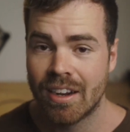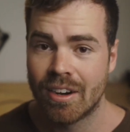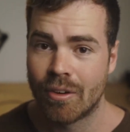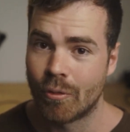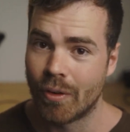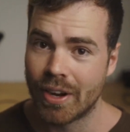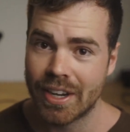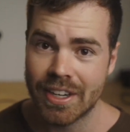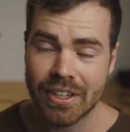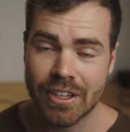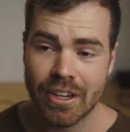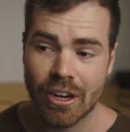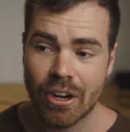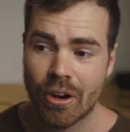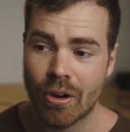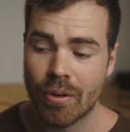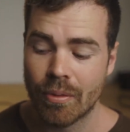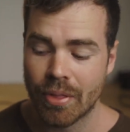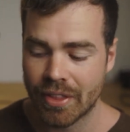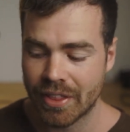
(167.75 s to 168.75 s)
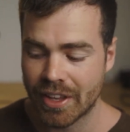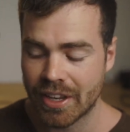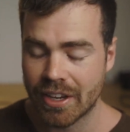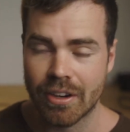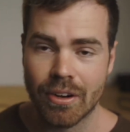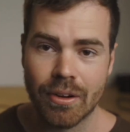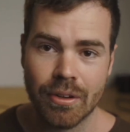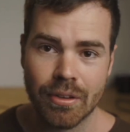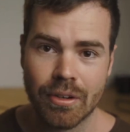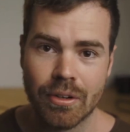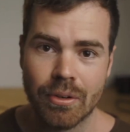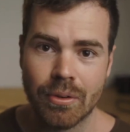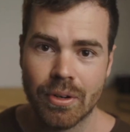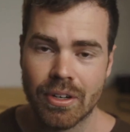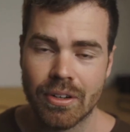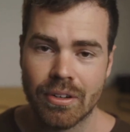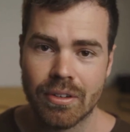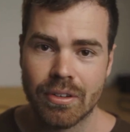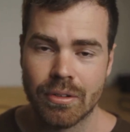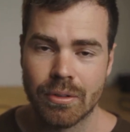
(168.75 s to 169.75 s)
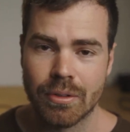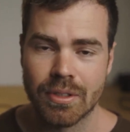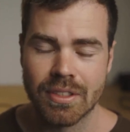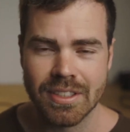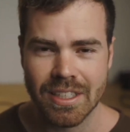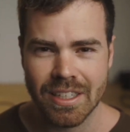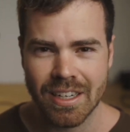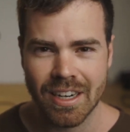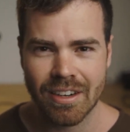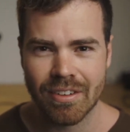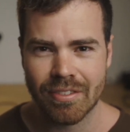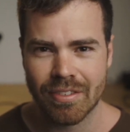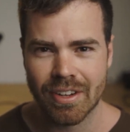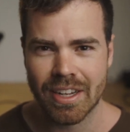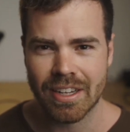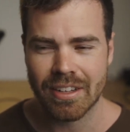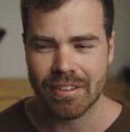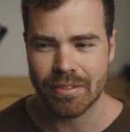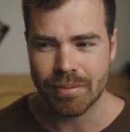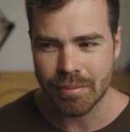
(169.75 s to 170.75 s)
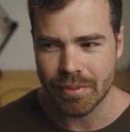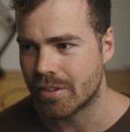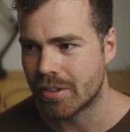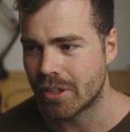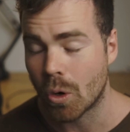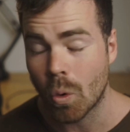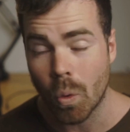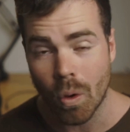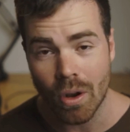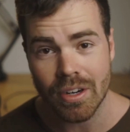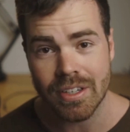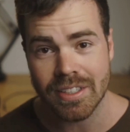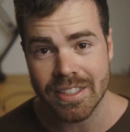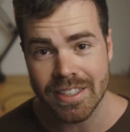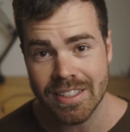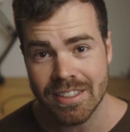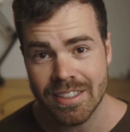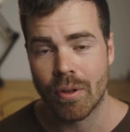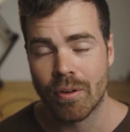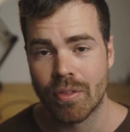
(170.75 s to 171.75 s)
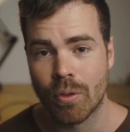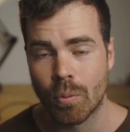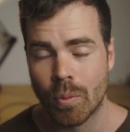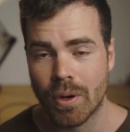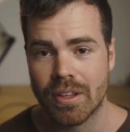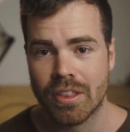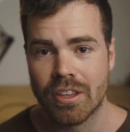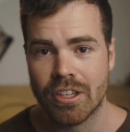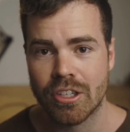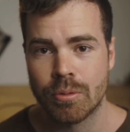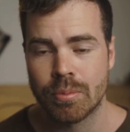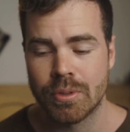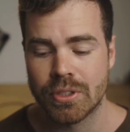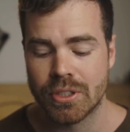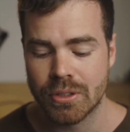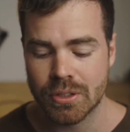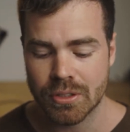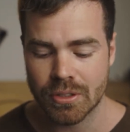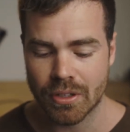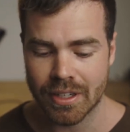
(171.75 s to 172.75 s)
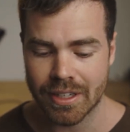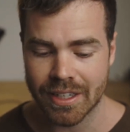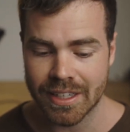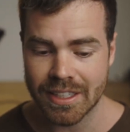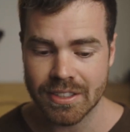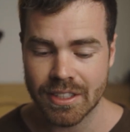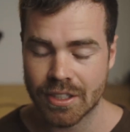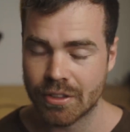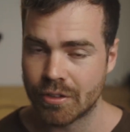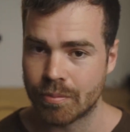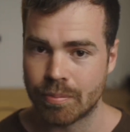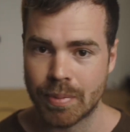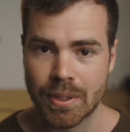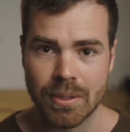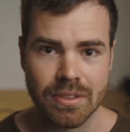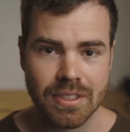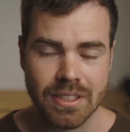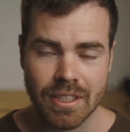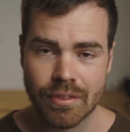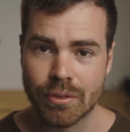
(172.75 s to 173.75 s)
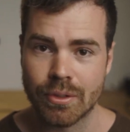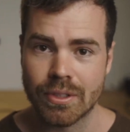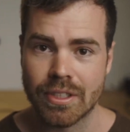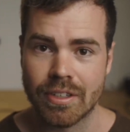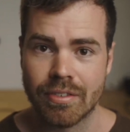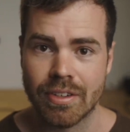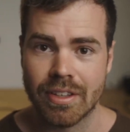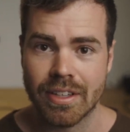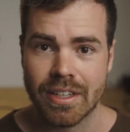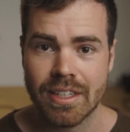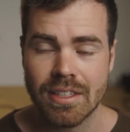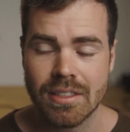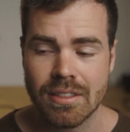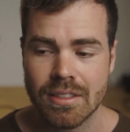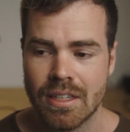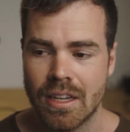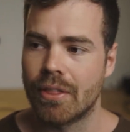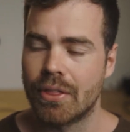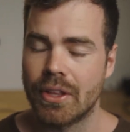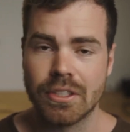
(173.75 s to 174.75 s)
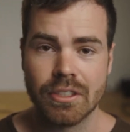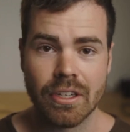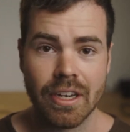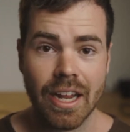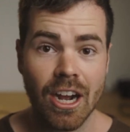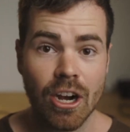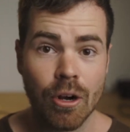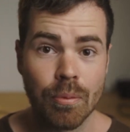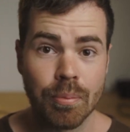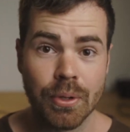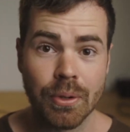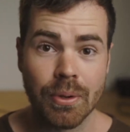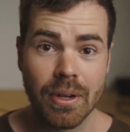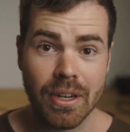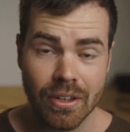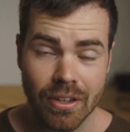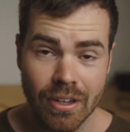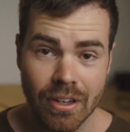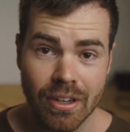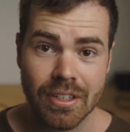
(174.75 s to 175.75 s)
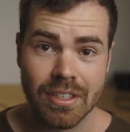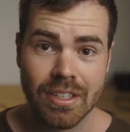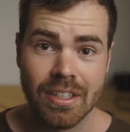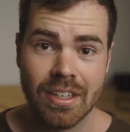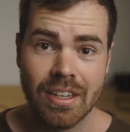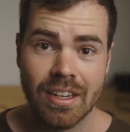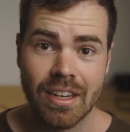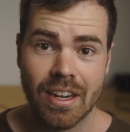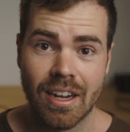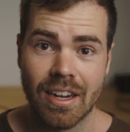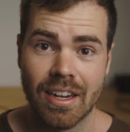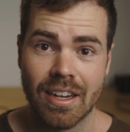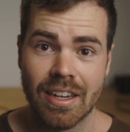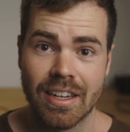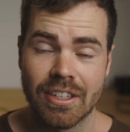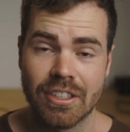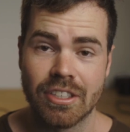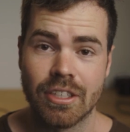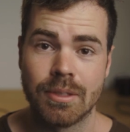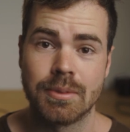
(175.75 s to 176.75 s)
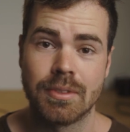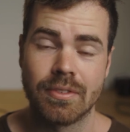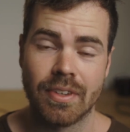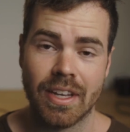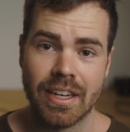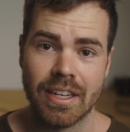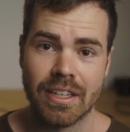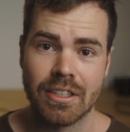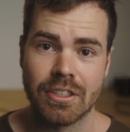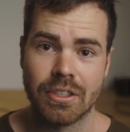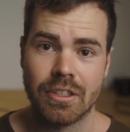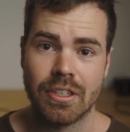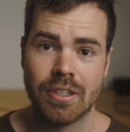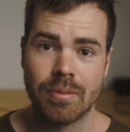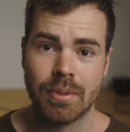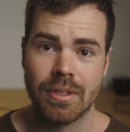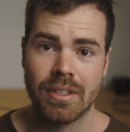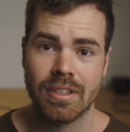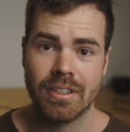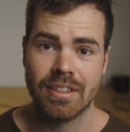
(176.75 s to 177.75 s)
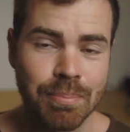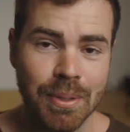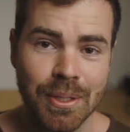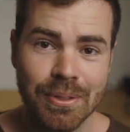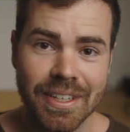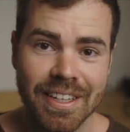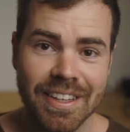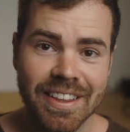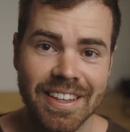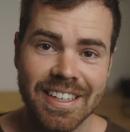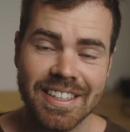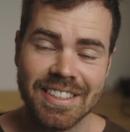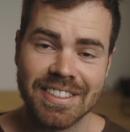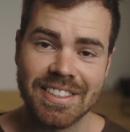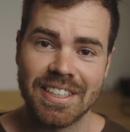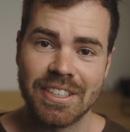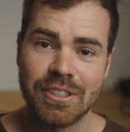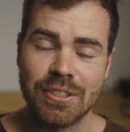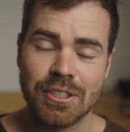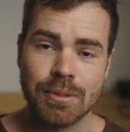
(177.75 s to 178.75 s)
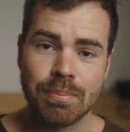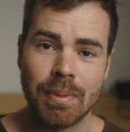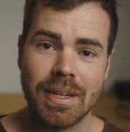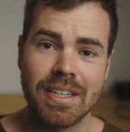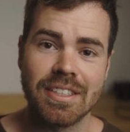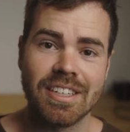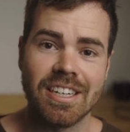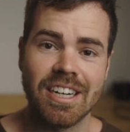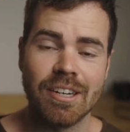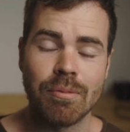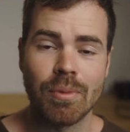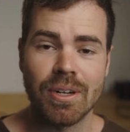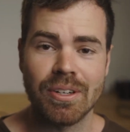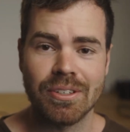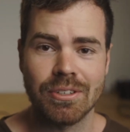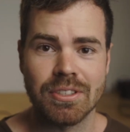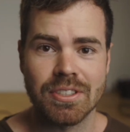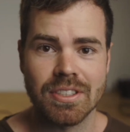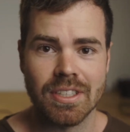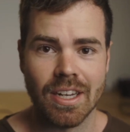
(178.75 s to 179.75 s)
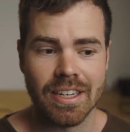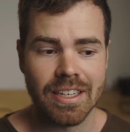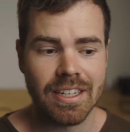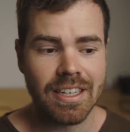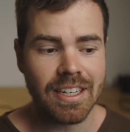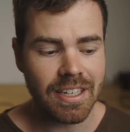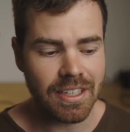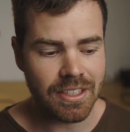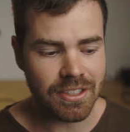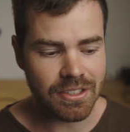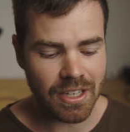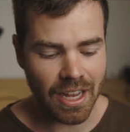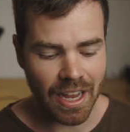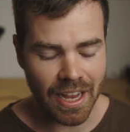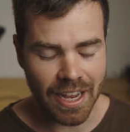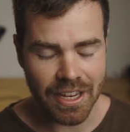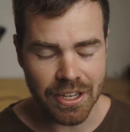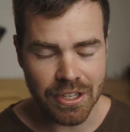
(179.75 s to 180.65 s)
ready to go that they can go through and look through and see kind of like the quality of the work that you produce or at least that you've built several different things things. That's gonna help you a lot uh, in terms of getting a job. Building things in your spare time while you're studying is a